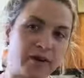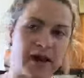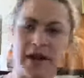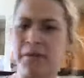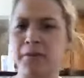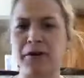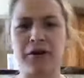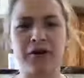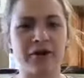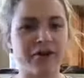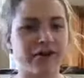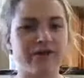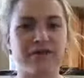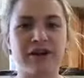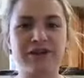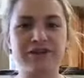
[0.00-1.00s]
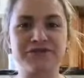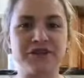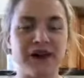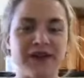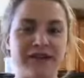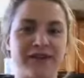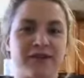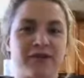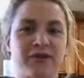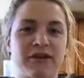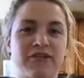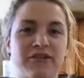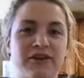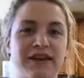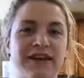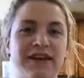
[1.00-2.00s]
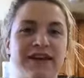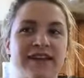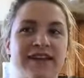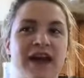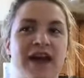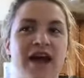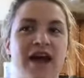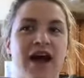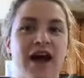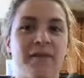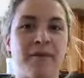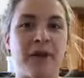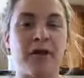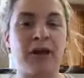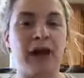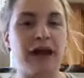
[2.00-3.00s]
like a burger and french fries or whatever it is um, i will